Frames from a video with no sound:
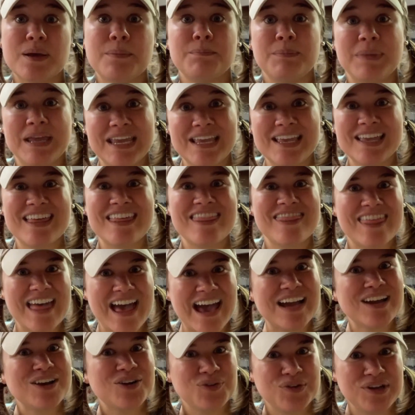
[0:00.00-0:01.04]
make it
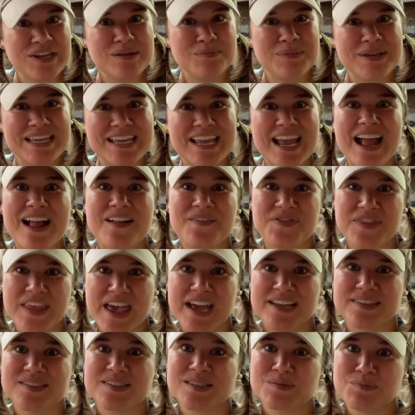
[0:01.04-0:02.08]
that creamy and
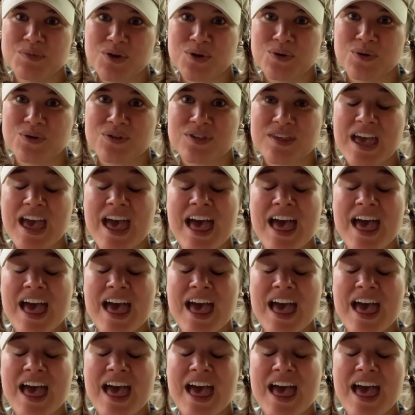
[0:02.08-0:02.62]
that smooth.